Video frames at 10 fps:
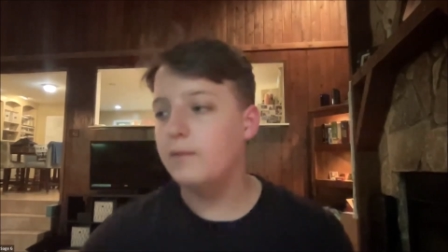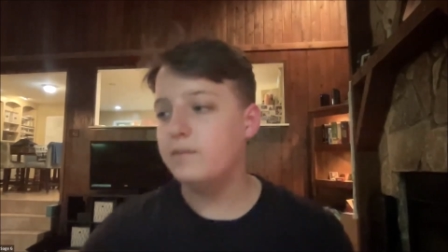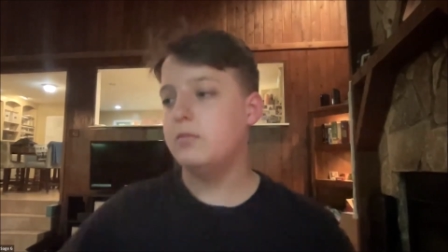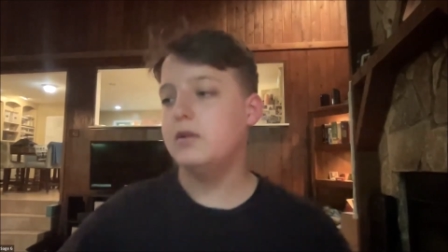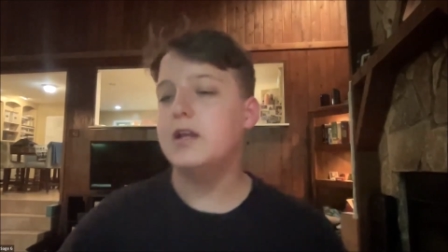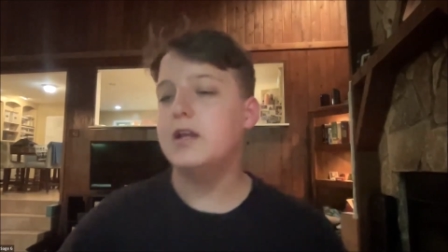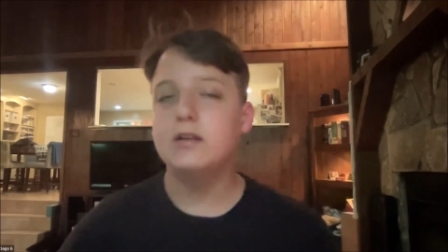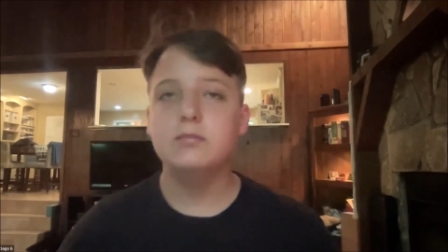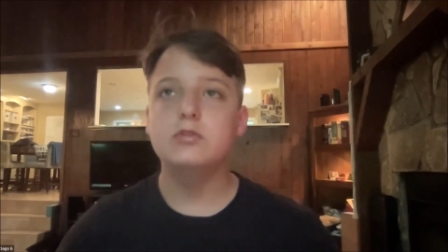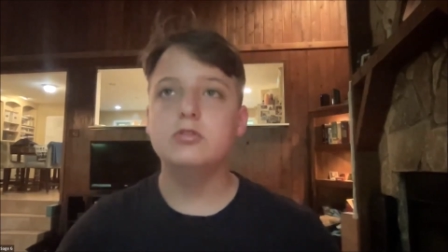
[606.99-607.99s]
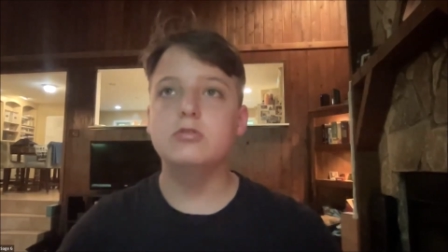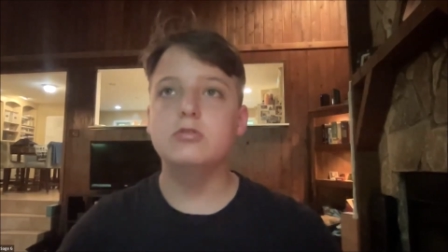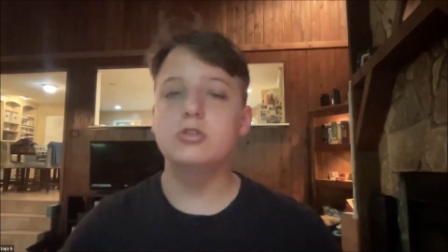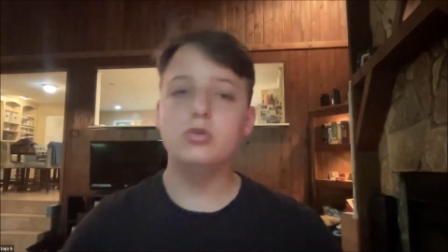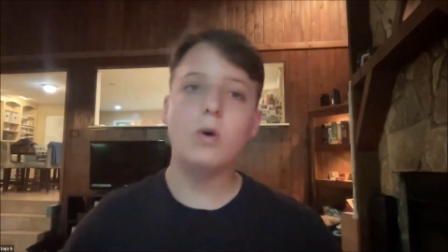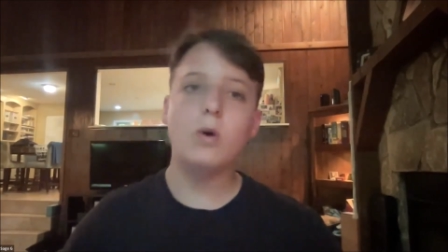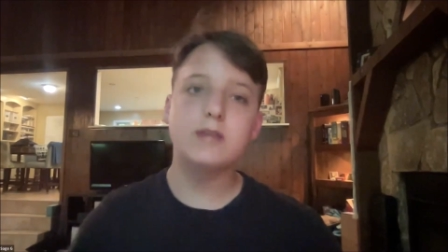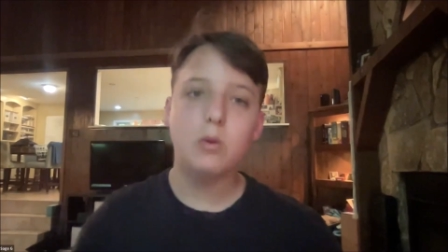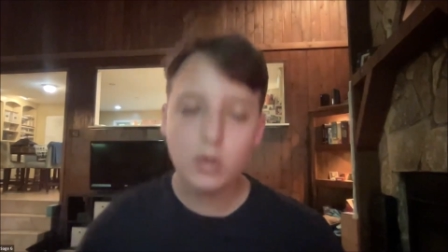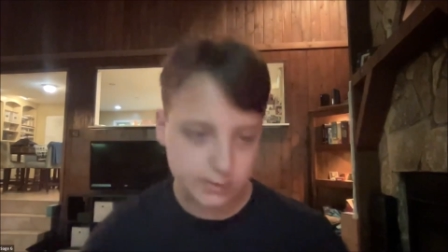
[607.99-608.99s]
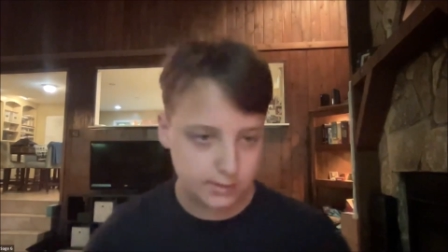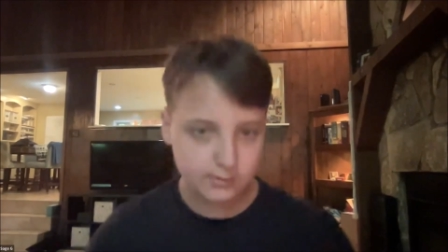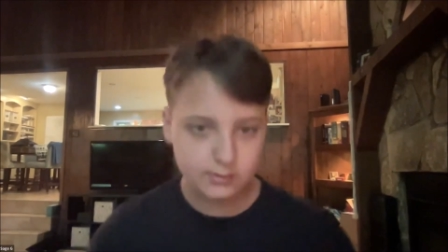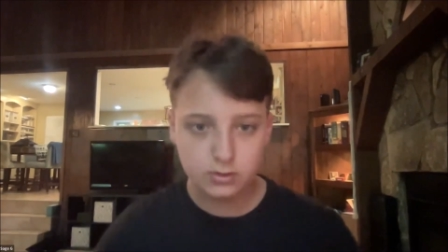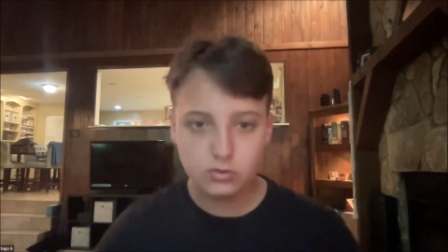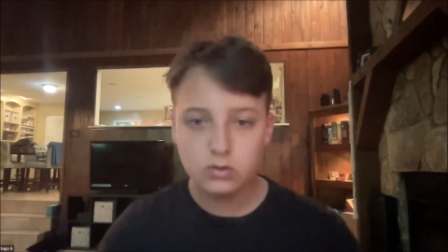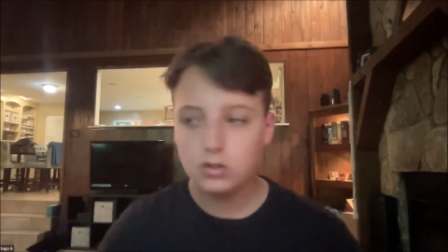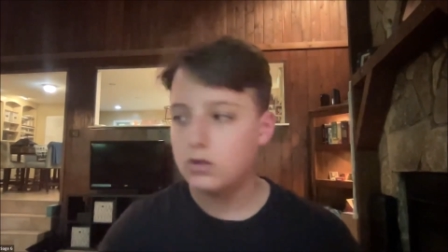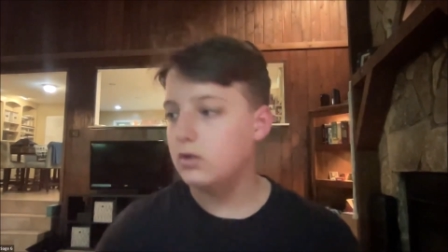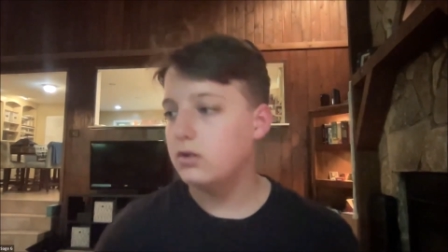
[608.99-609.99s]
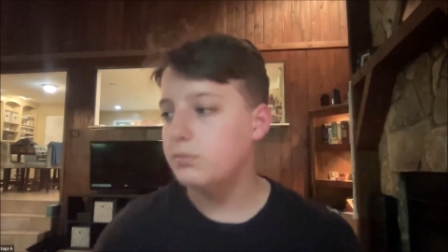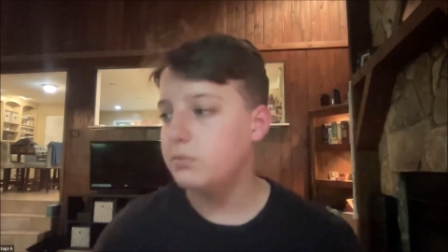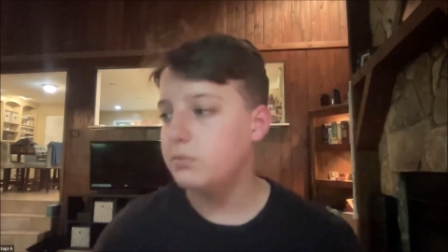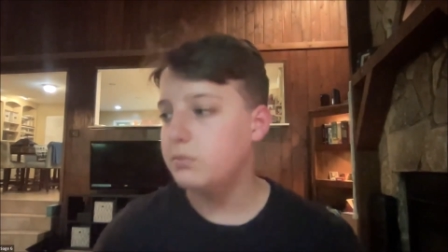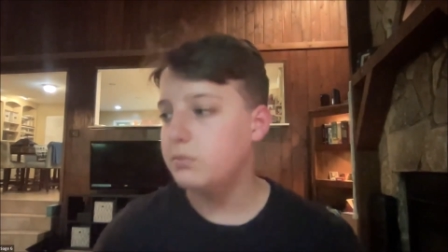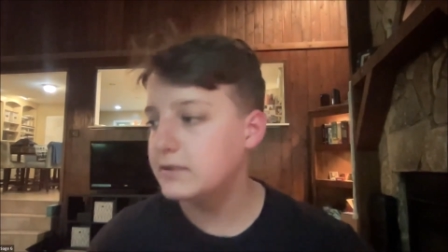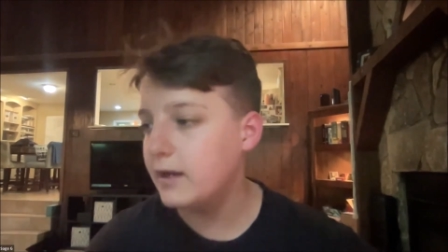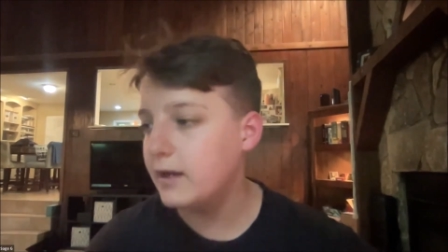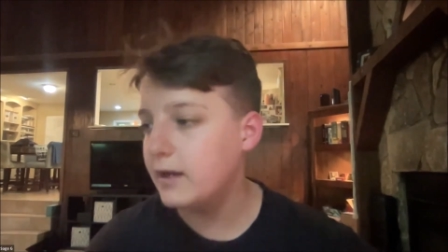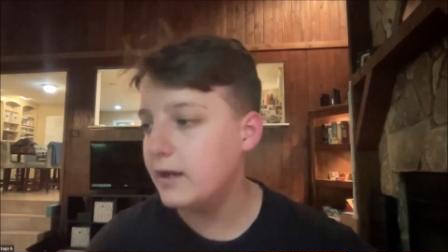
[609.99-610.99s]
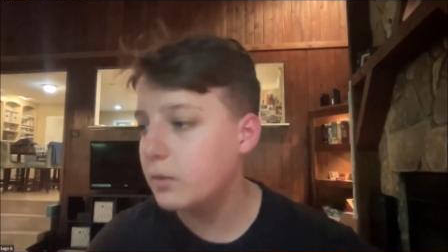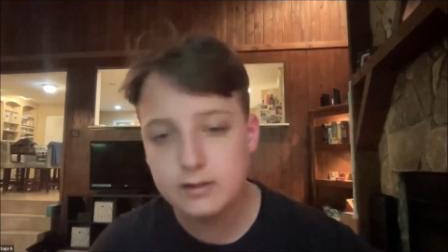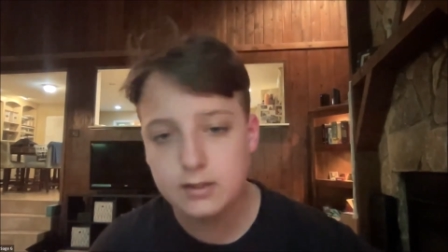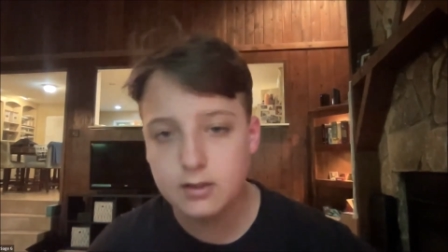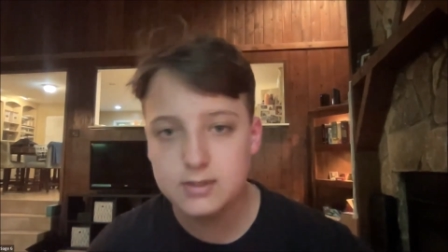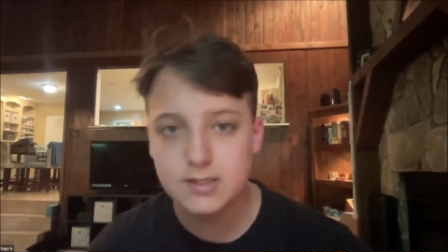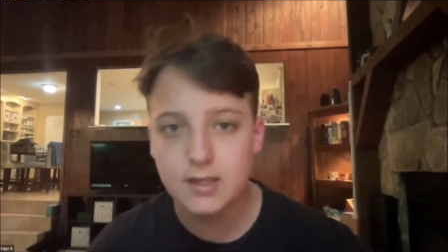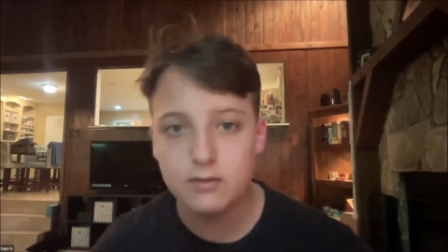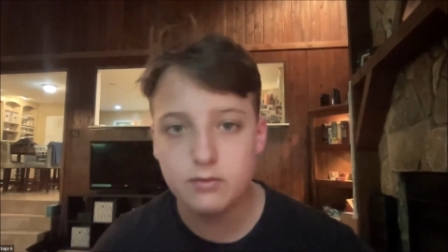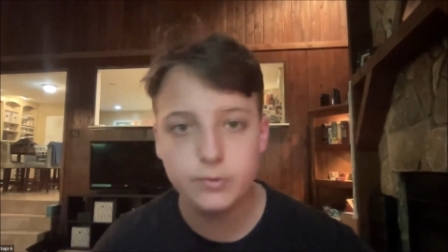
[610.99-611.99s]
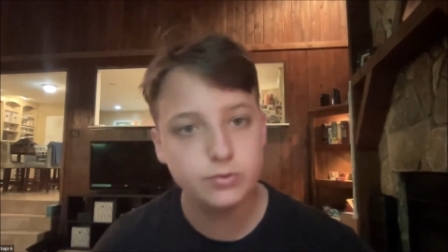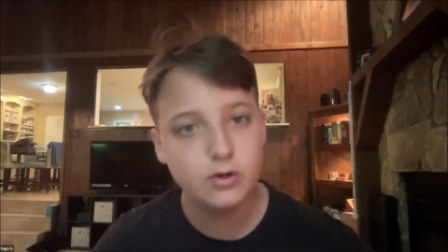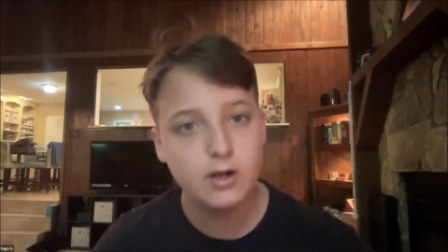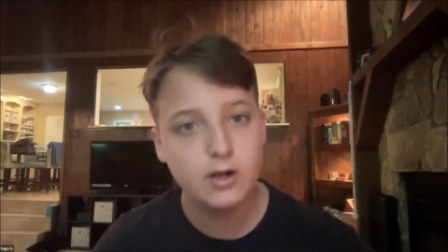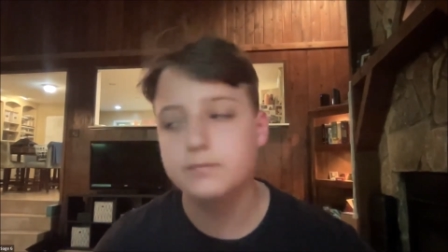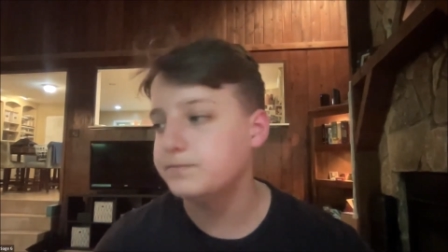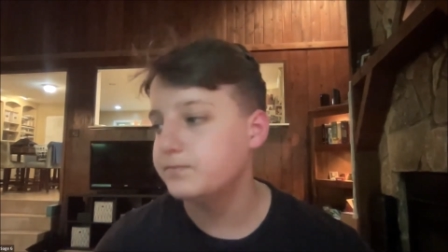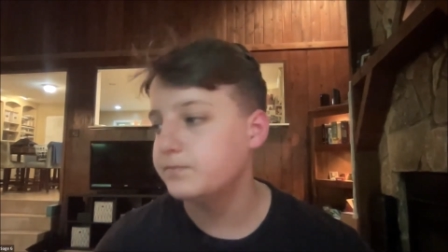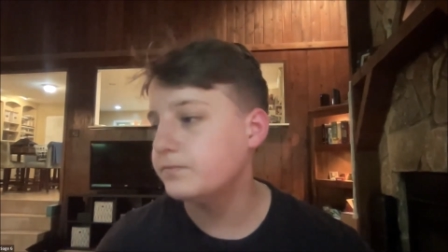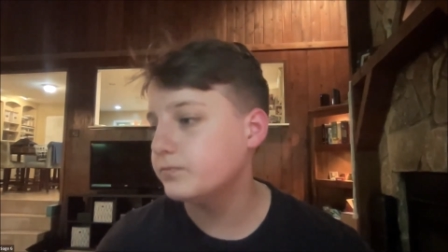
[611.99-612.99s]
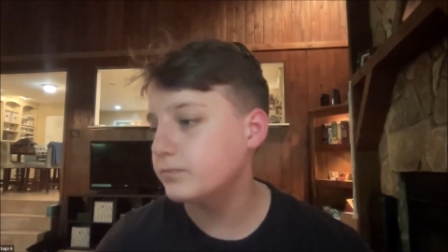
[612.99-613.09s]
and began to do what they wanted to do because they had completely lost sight of what was right.